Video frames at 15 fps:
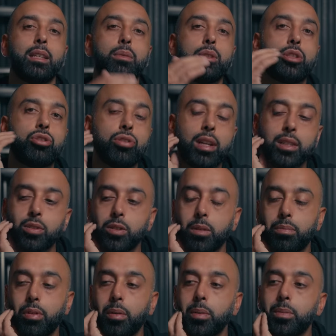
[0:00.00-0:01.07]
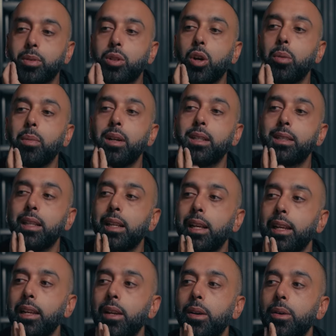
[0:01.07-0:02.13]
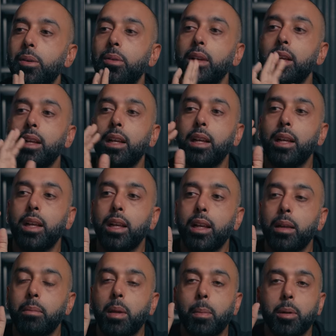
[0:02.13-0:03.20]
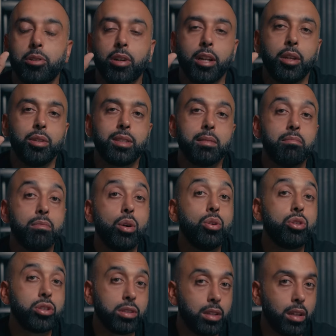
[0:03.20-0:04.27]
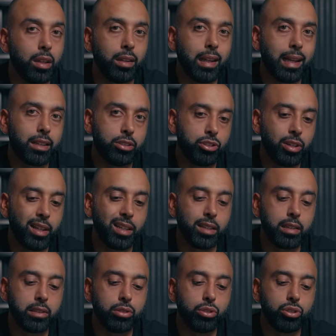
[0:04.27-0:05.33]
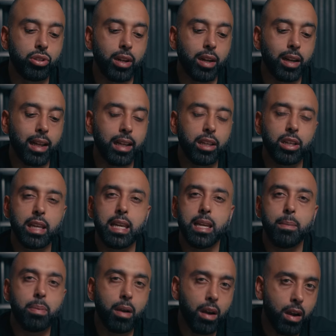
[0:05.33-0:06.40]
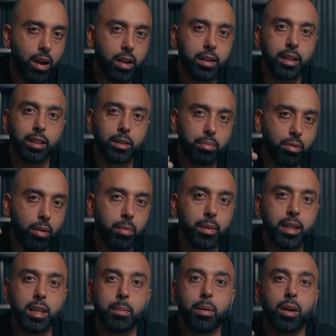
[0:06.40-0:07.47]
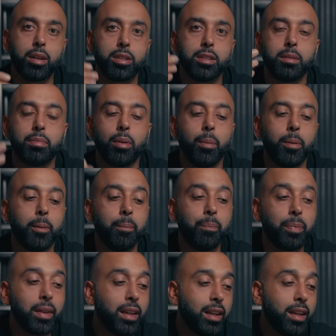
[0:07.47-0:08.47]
they will stress on the problem so much that, people are trying to use emotional triggers to try to keep hardening the problem, keep harshing the problem.